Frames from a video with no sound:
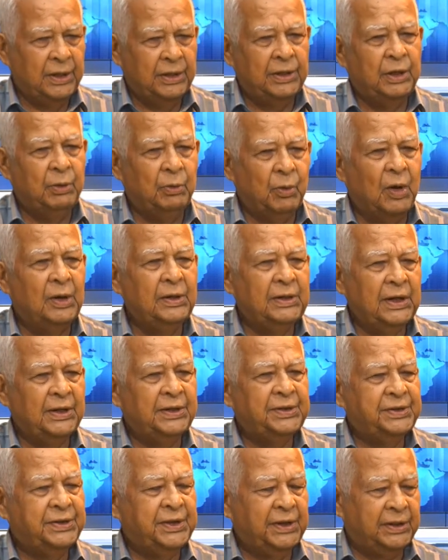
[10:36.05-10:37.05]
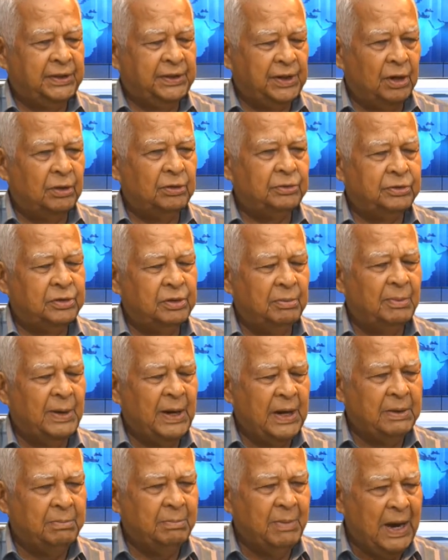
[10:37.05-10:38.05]
The one that sticks out to
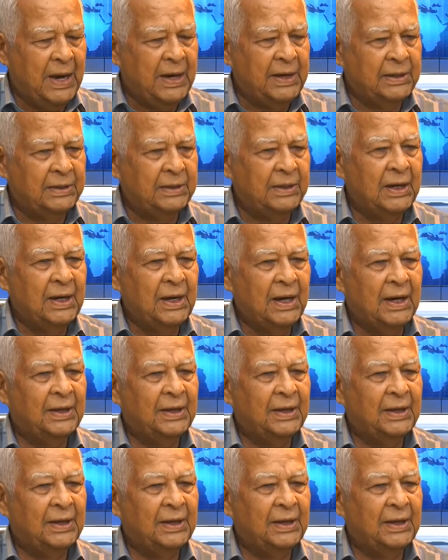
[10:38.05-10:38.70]
my mind